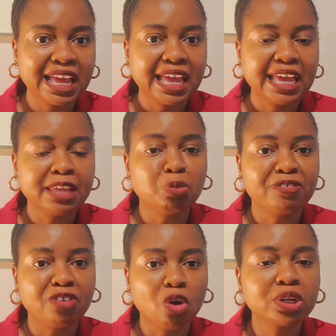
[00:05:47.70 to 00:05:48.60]
in
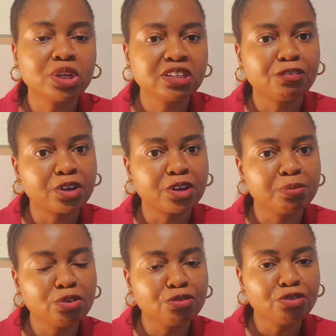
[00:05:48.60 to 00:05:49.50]
withholding of
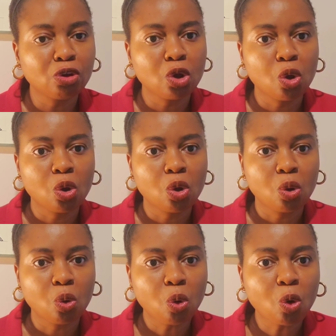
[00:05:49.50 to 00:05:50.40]
removal
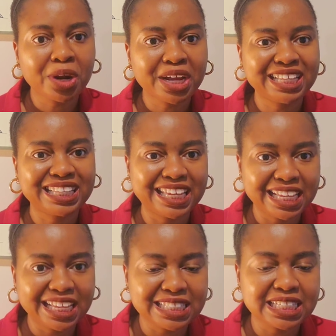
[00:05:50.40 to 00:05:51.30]
or in
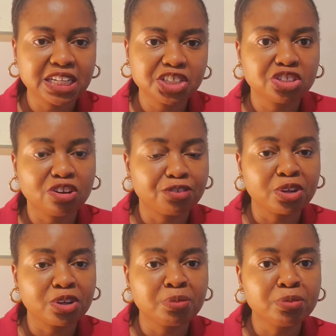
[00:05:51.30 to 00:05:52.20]
cancellation of
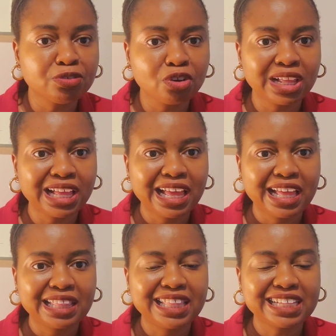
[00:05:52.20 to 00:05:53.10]
removal,
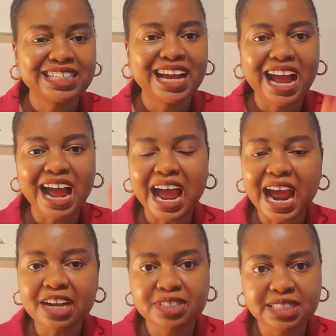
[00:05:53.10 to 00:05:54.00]
that's a
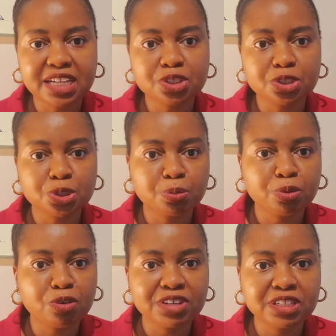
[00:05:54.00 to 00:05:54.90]
higher standard to
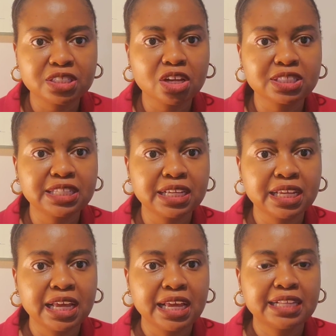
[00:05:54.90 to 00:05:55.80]
prove. It's not
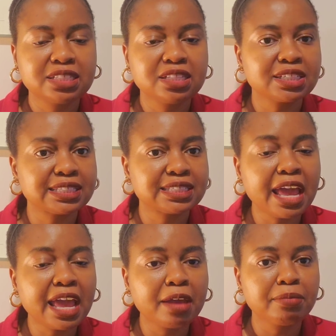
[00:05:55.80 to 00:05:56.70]
the
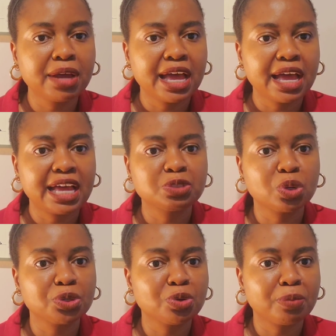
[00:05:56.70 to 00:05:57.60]
same as
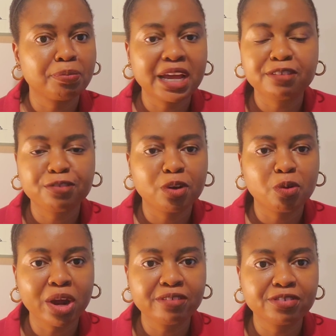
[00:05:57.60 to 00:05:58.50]
when you're applying for a
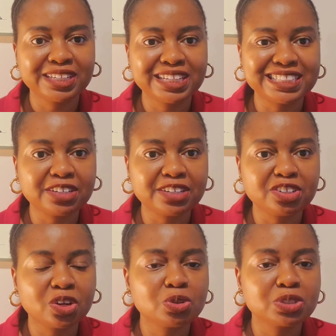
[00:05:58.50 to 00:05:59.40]
waiver. The
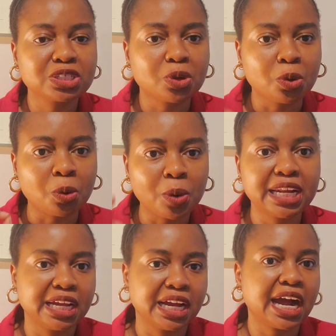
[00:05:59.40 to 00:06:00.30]
standard goes
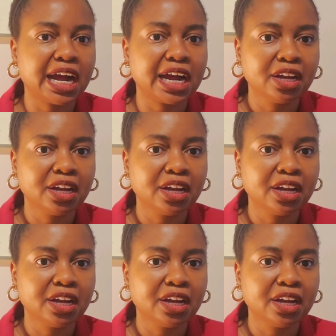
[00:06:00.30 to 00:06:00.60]
really high